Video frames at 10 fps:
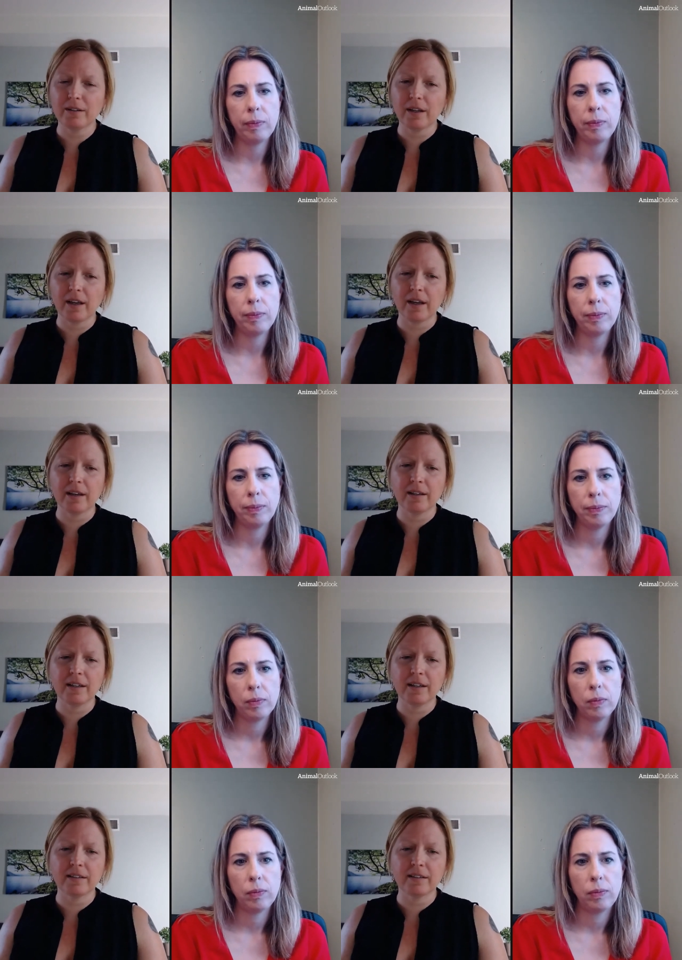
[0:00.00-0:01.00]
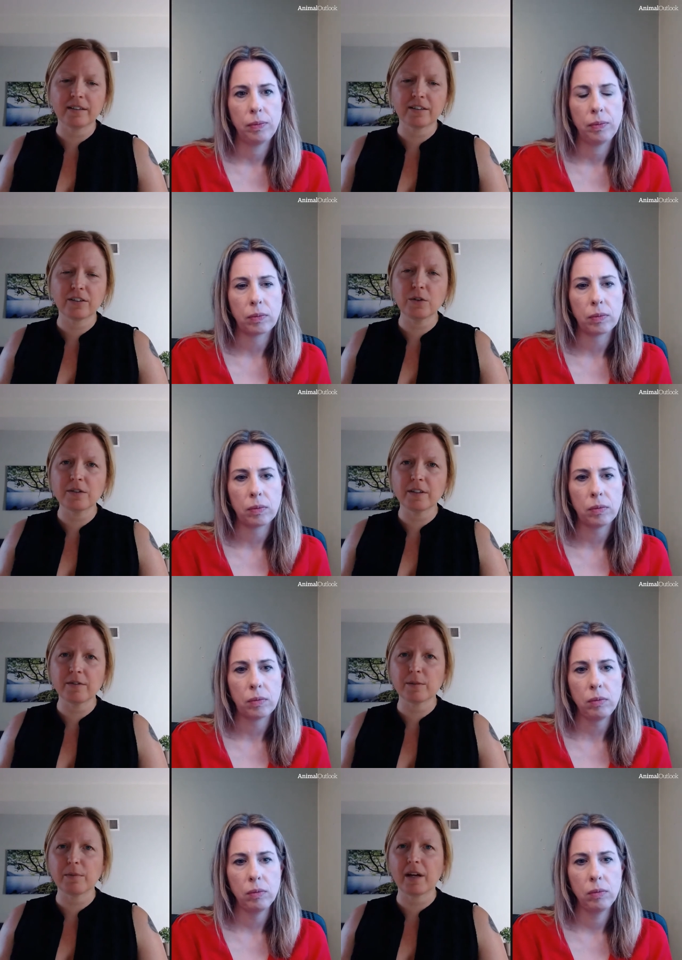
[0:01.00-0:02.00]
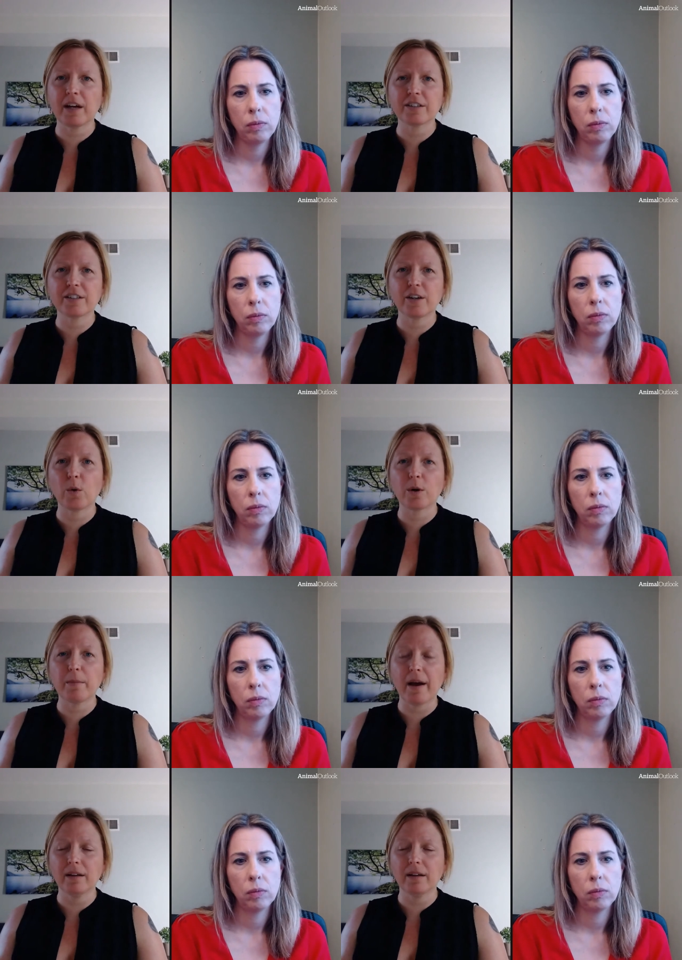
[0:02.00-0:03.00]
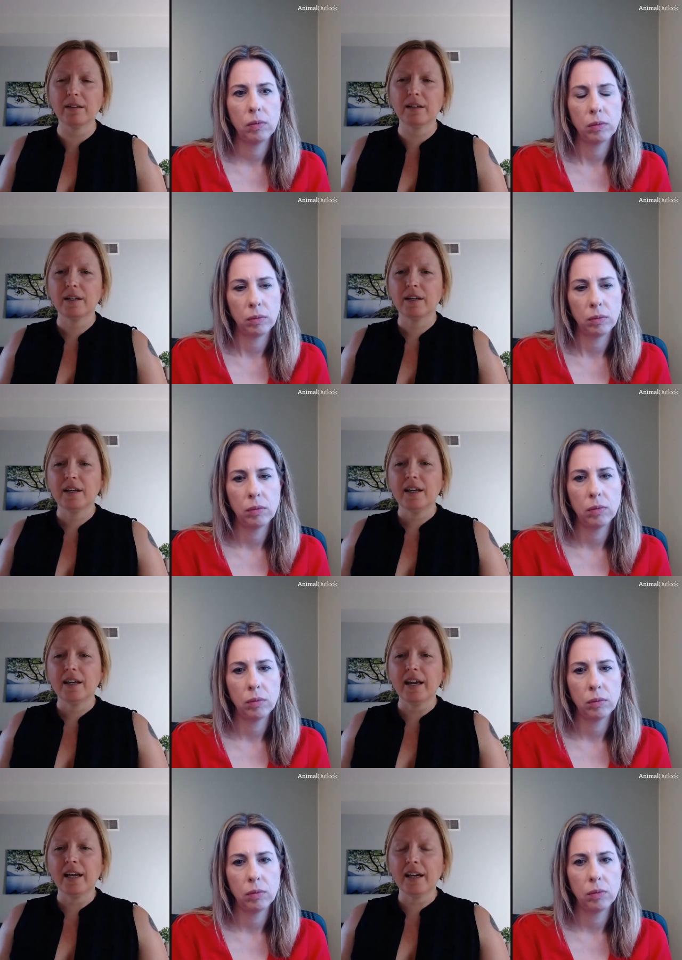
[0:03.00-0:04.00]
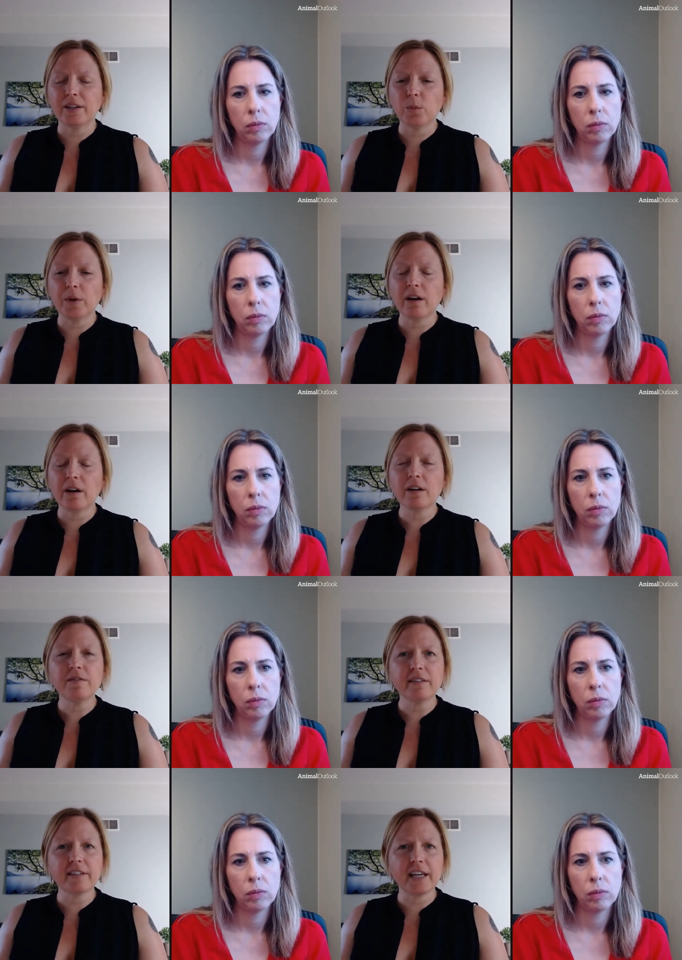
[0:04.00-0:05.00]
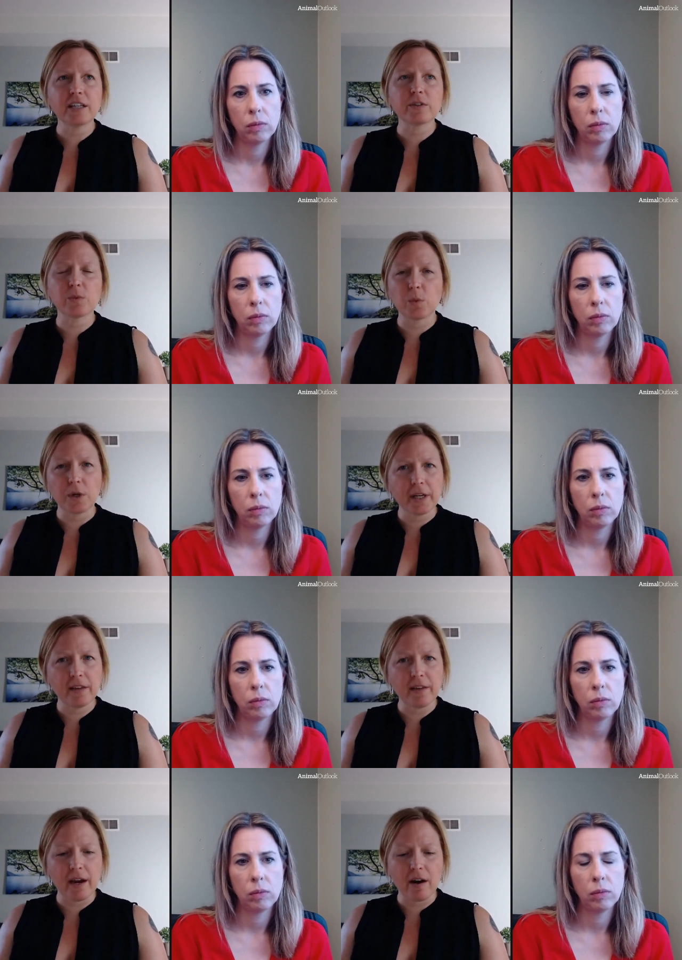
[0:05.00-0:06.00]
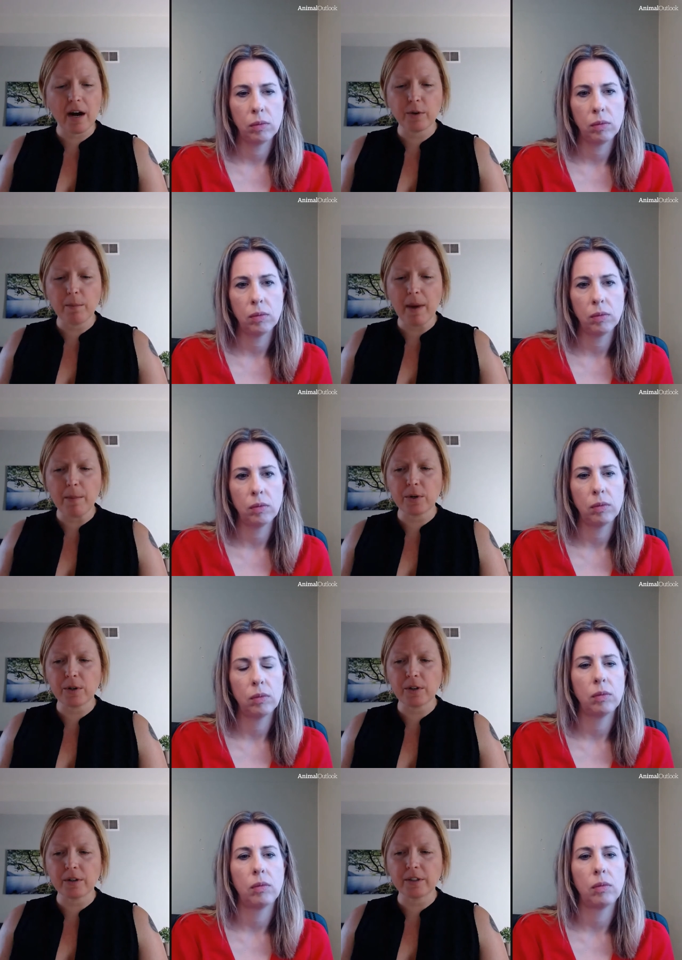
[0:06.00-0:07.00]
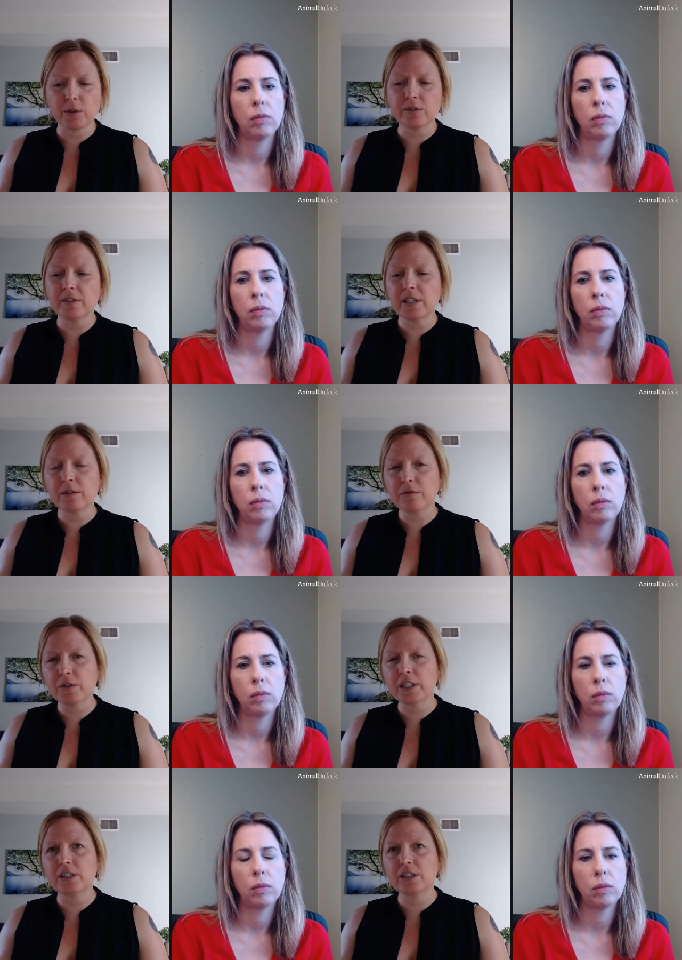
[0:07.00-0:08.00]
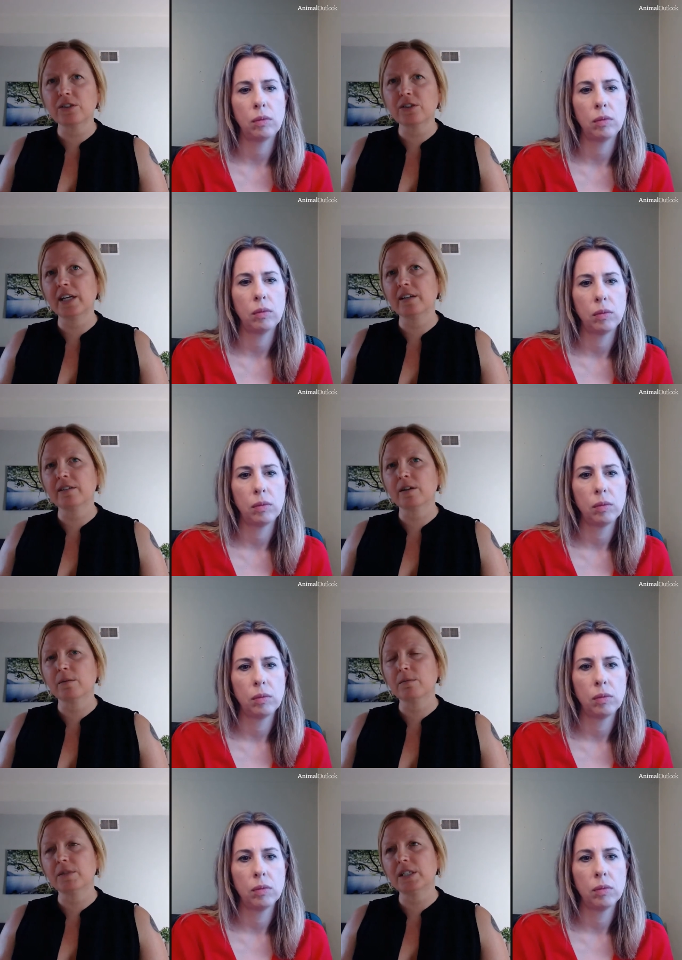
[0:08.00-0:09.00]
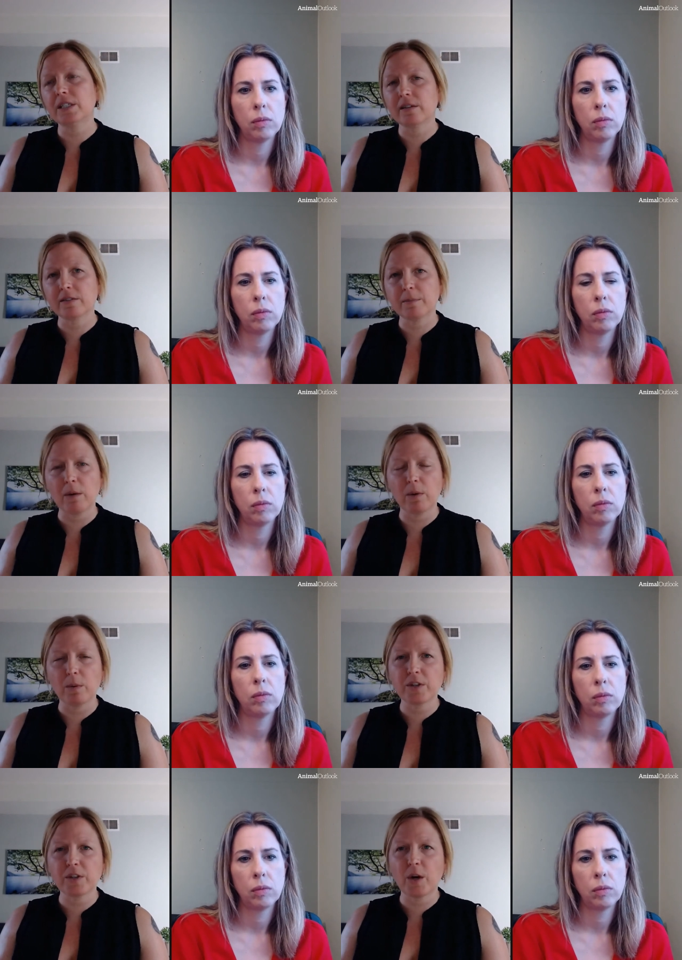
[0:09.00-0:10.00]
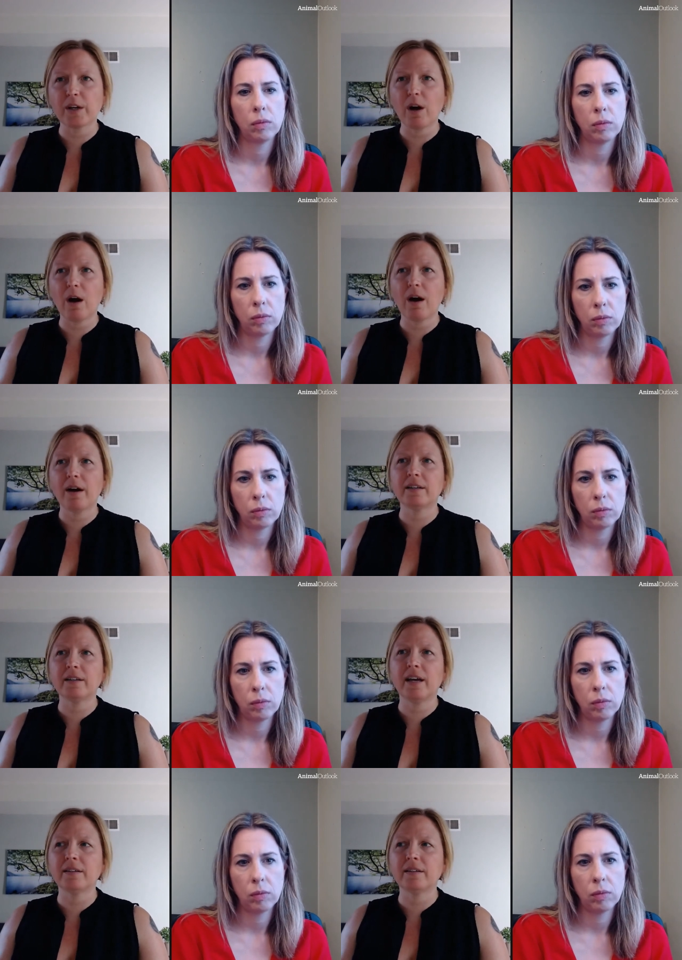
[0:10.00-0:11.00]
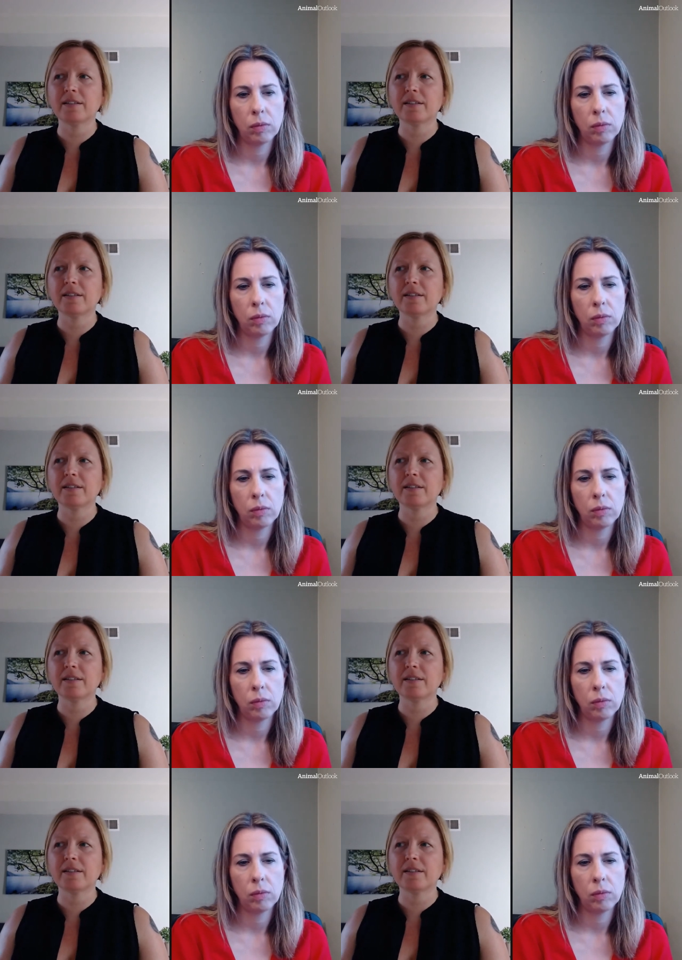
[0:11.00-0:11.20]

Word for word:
Speaker 1: and it is an exclusive supplier to Hormel. And when our investigator was working there, I remember, you know, seeing footage and getting some details about what was going on. And,